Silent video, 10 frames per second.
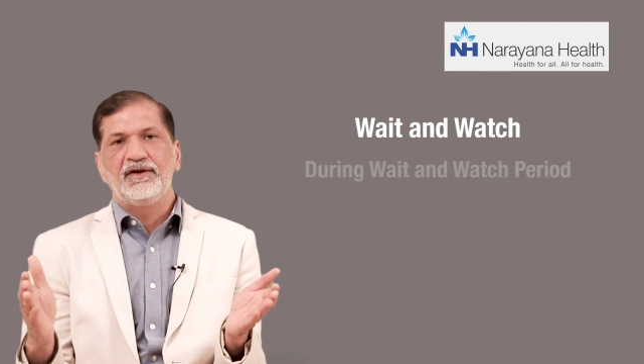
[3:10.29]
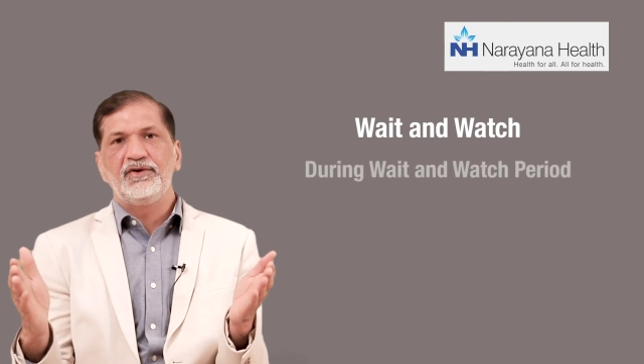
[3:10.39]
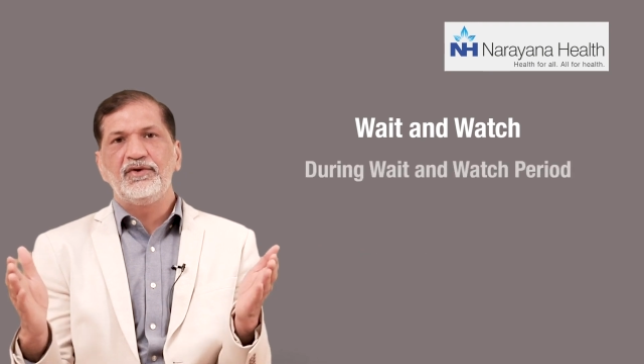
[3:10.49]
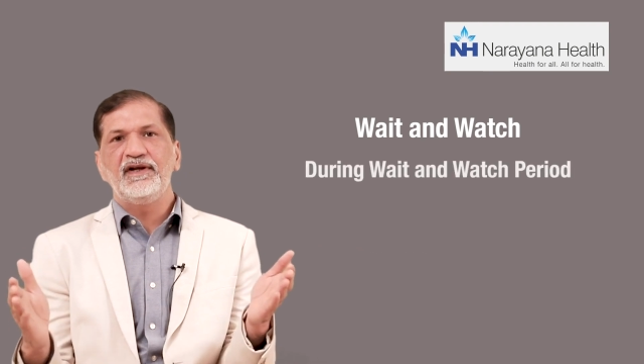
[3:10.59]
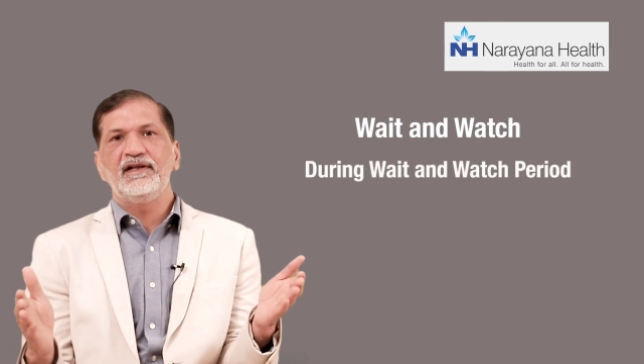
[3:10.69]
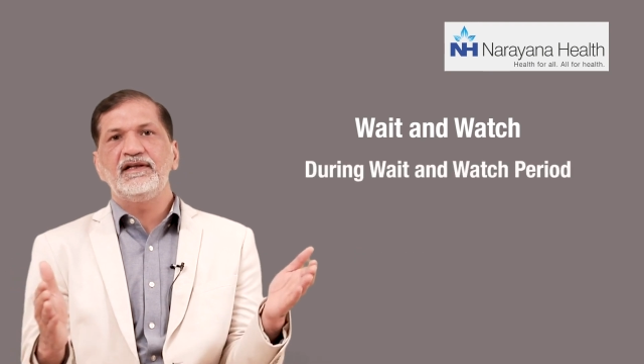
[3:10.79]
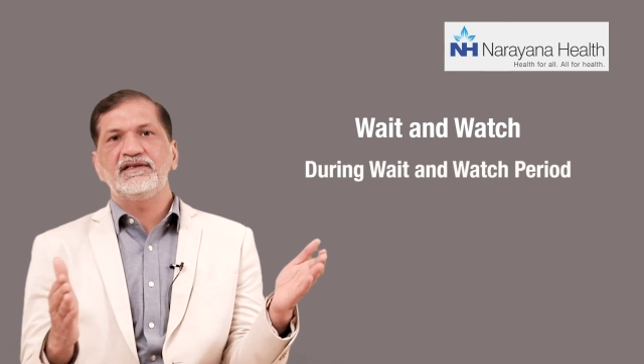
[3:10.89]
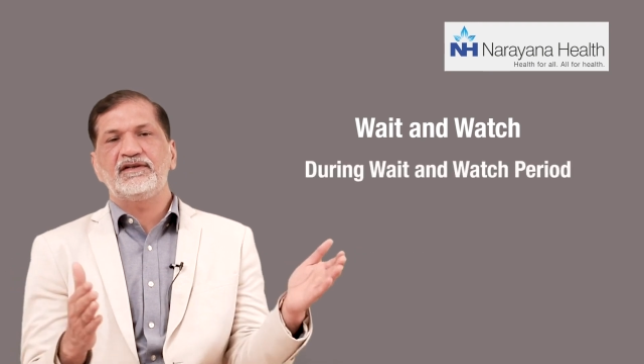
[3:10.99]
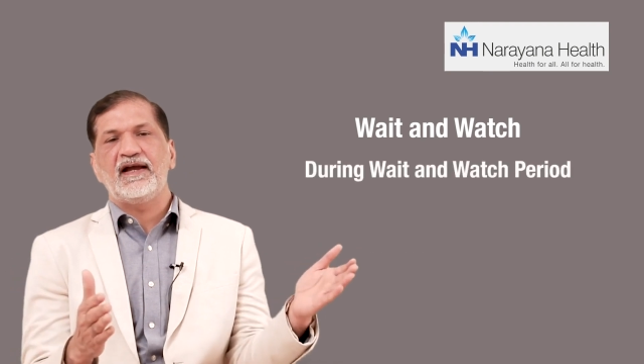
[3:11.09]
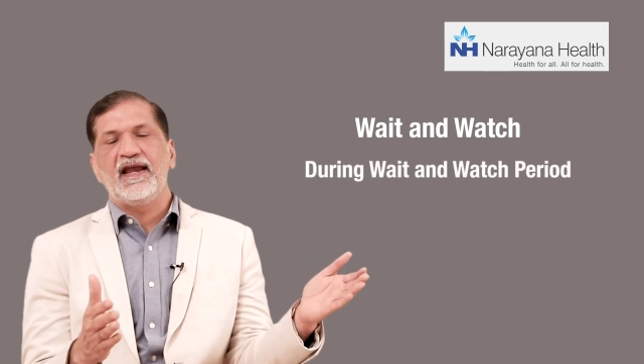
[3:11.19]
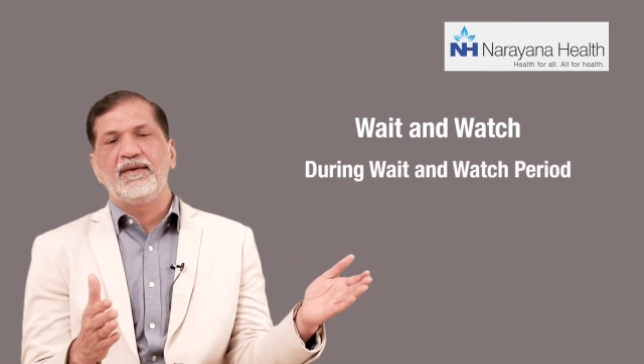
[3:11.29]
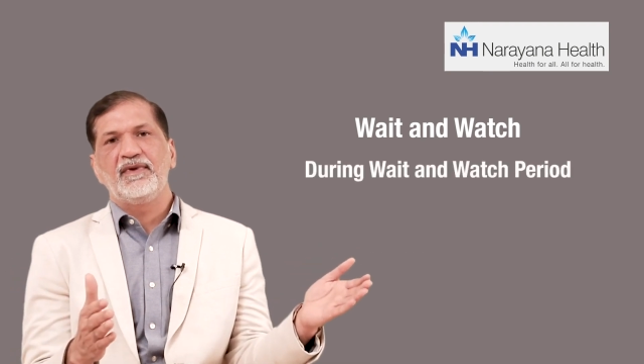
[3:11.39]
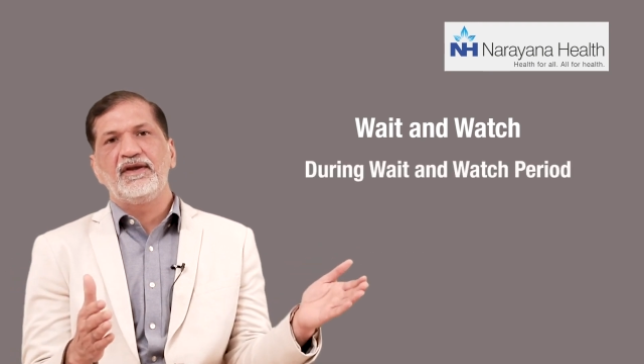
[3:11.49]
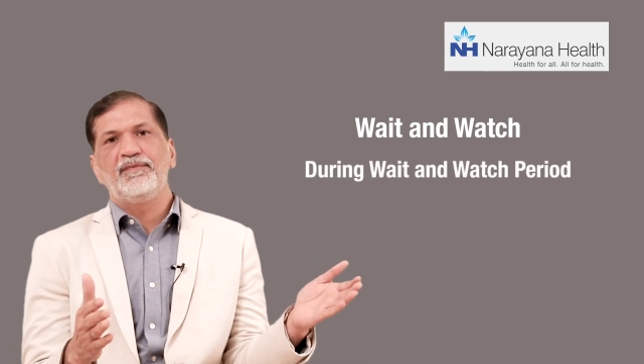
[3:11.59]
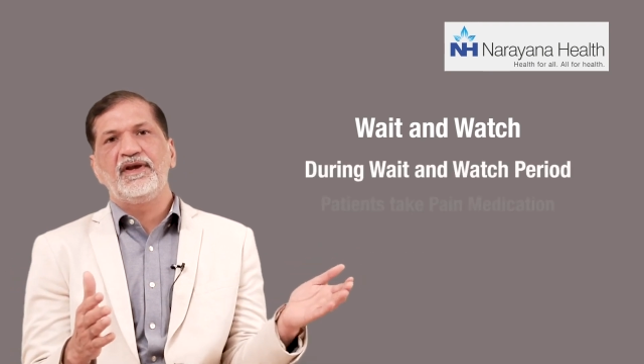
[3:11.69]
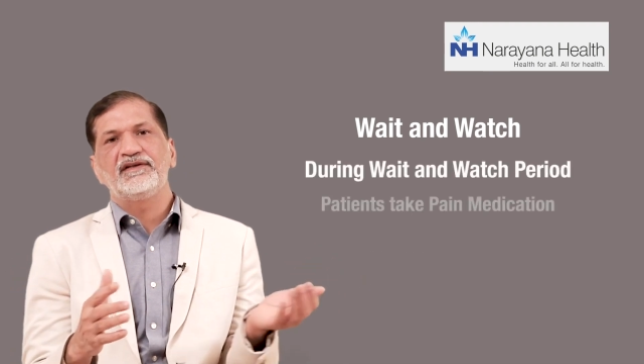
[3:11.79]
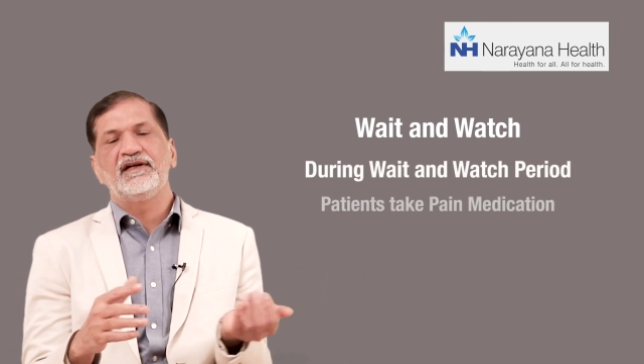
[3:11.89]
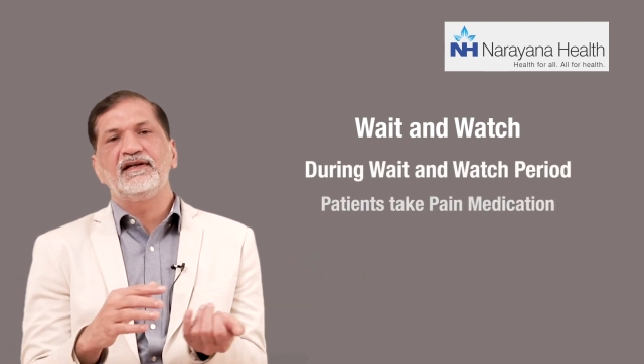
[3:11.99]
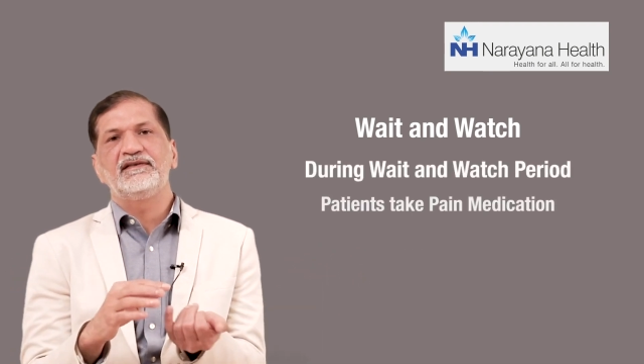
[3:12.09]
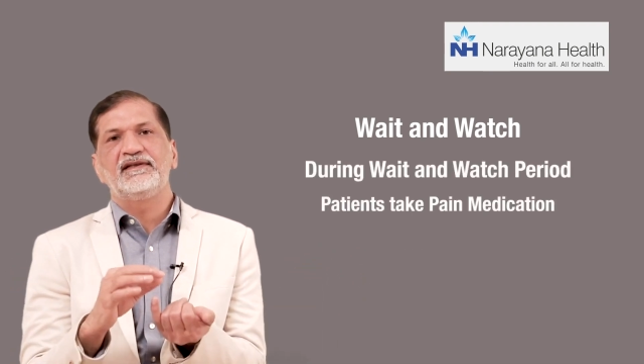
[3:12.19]
During this time, if
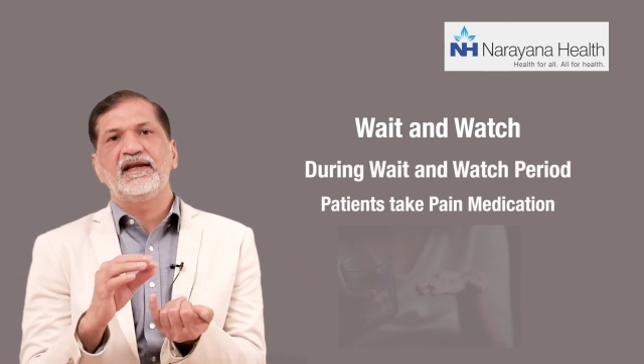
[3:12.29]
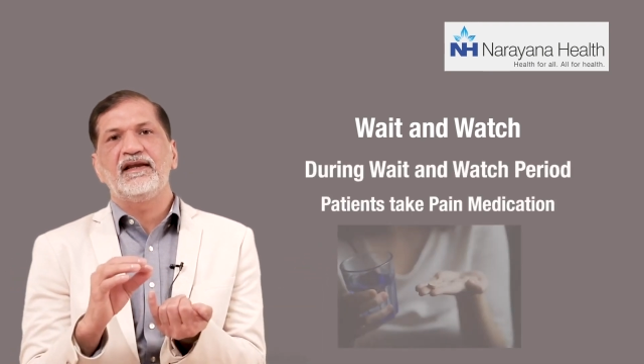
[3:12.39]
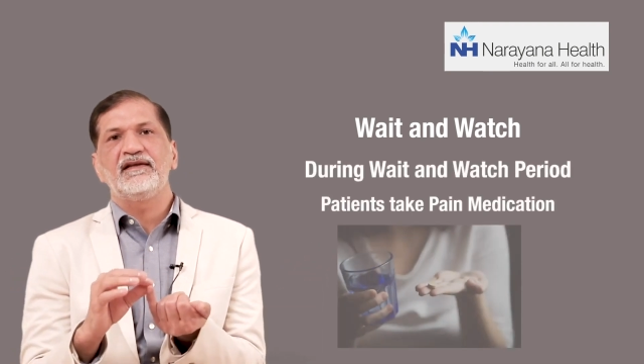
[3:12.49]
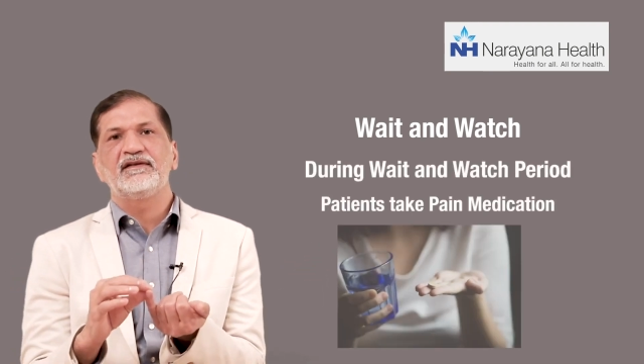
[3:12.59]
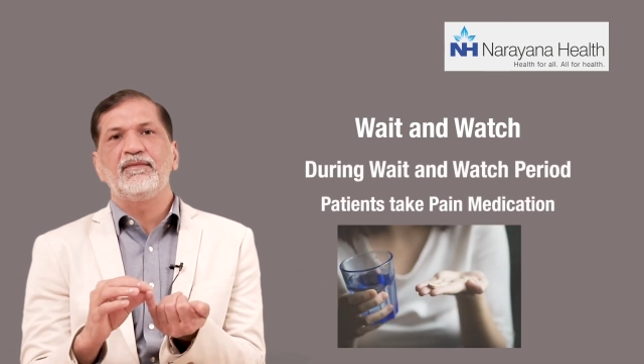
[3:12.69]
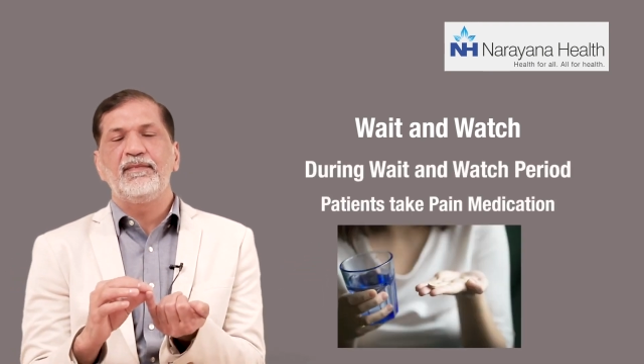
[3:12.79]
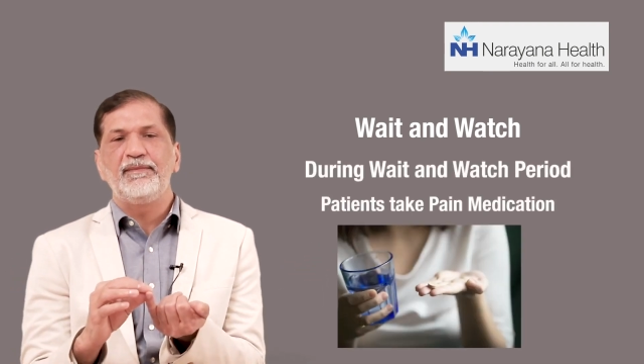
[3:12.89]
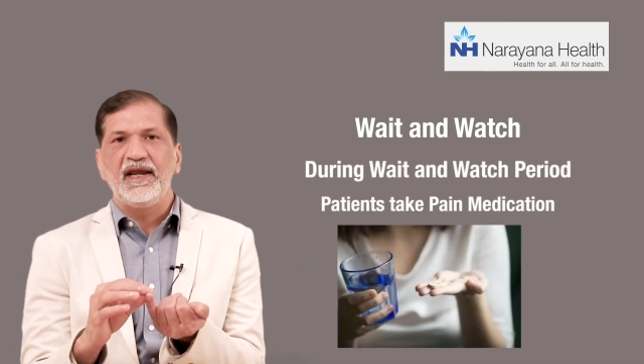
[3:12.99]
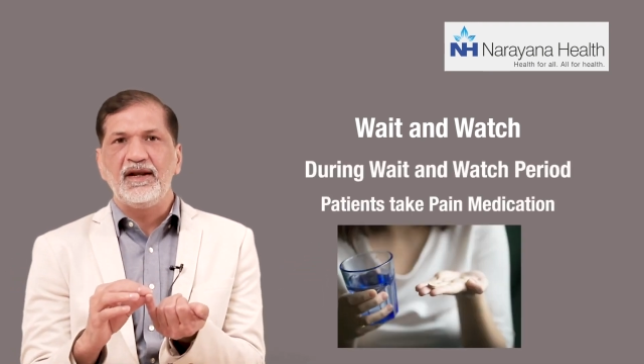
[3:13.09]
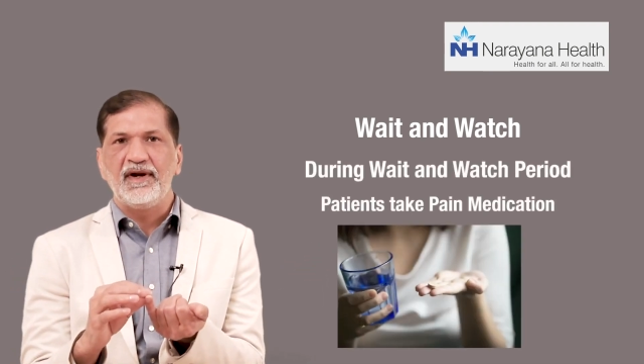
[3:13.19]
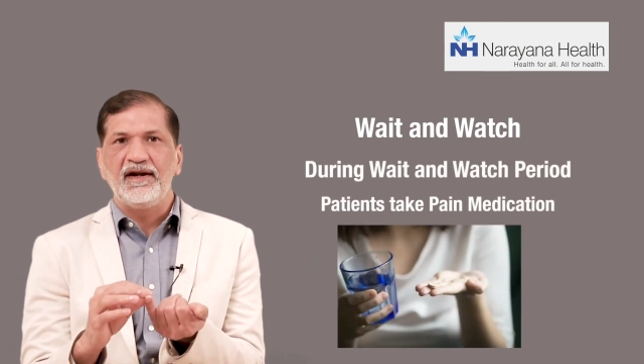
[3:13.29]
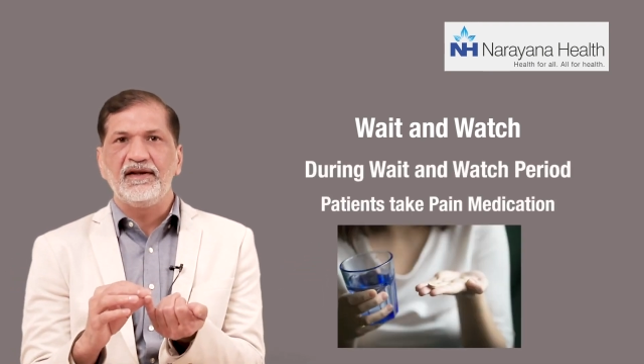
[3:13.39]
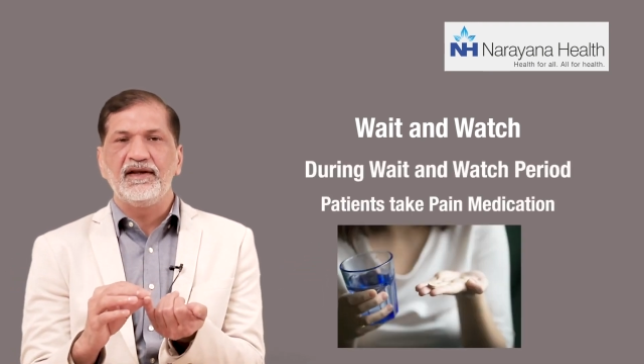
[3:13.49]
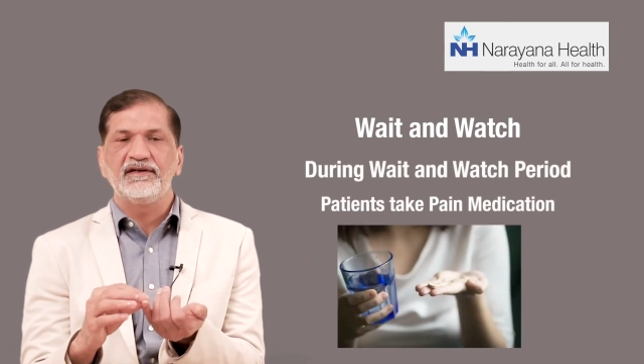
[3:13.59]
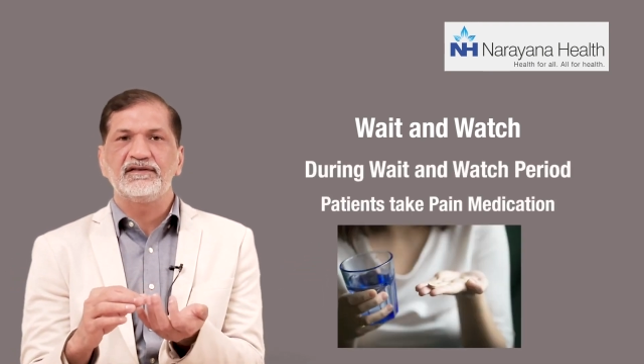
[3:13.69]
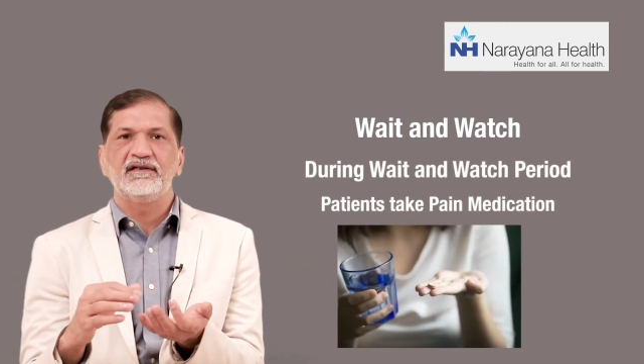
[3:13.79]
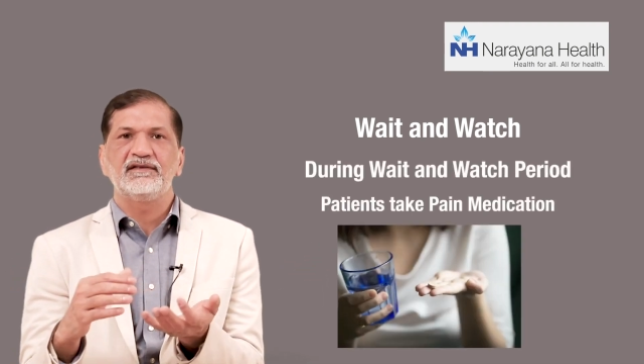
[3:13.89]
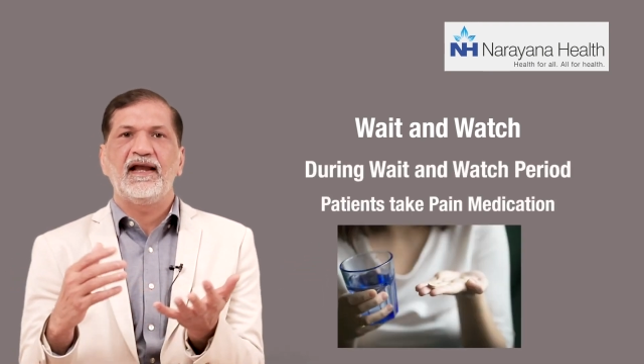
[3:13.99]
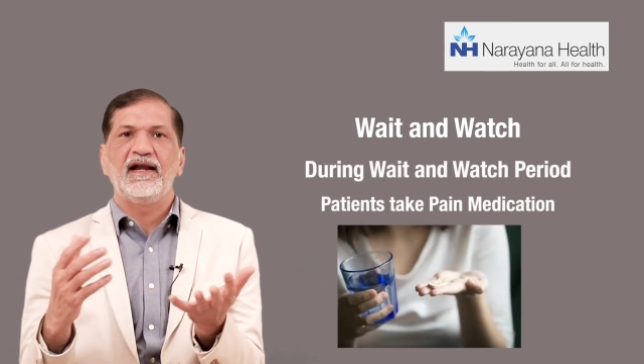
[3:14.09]
patient is taking some pain medications,